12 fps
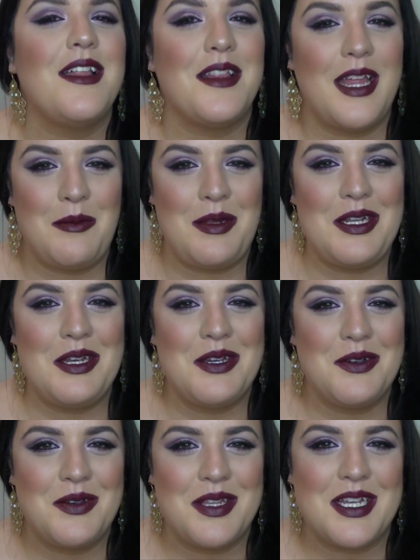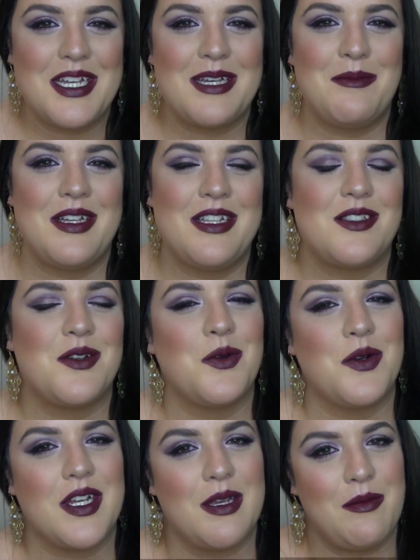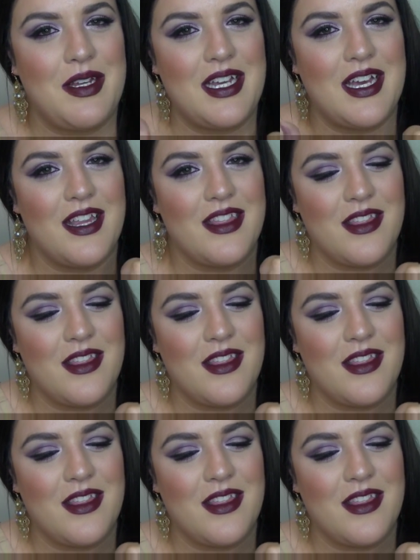let me know in the comments or give me a